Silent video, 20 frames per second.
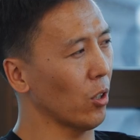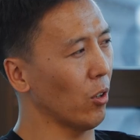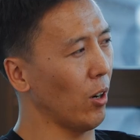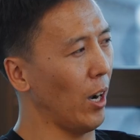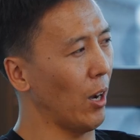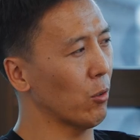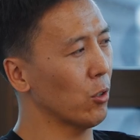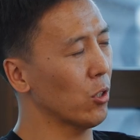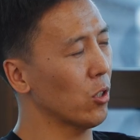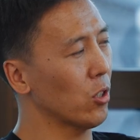ago,
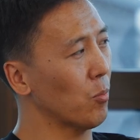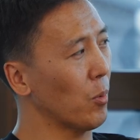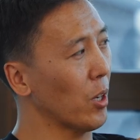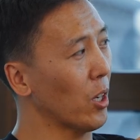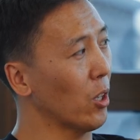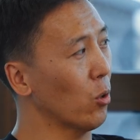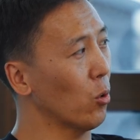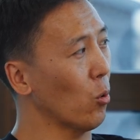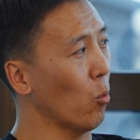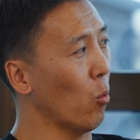I was
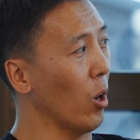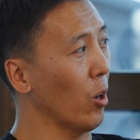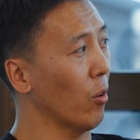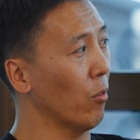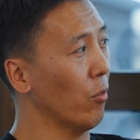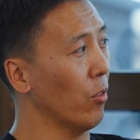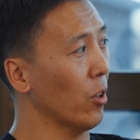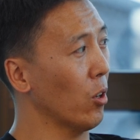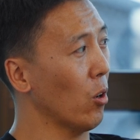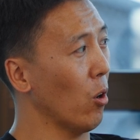speaking to one
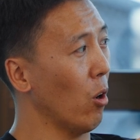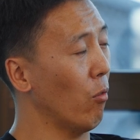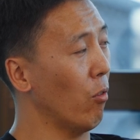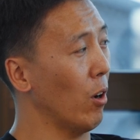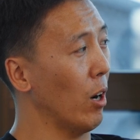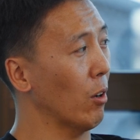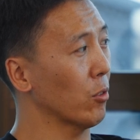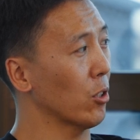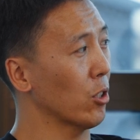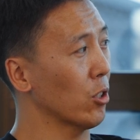of the
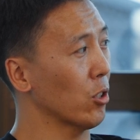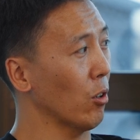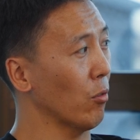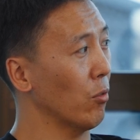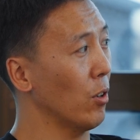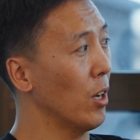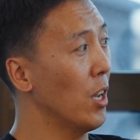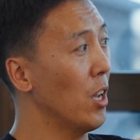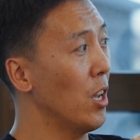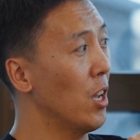co-founders
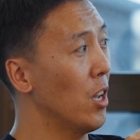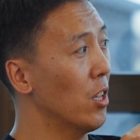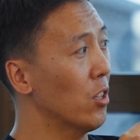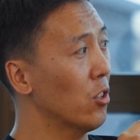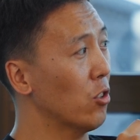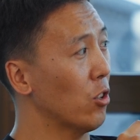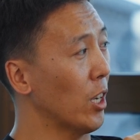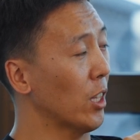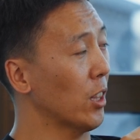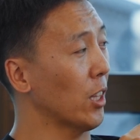of
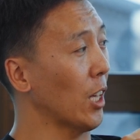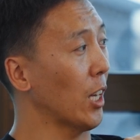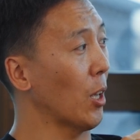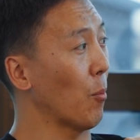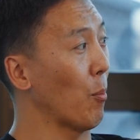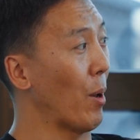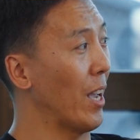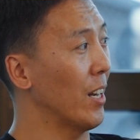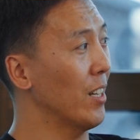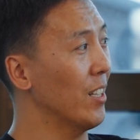Trade Data
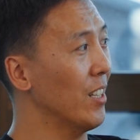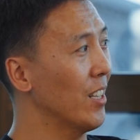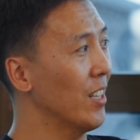Man.